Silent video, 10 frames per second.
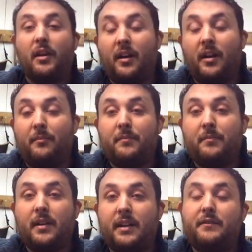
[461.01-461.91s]
Um,
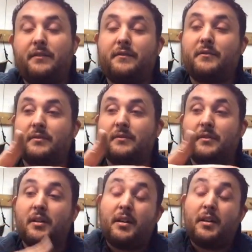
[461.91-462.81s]
and if
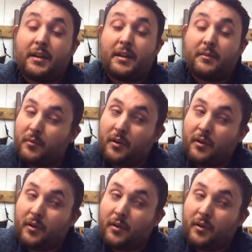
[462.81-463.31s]
and then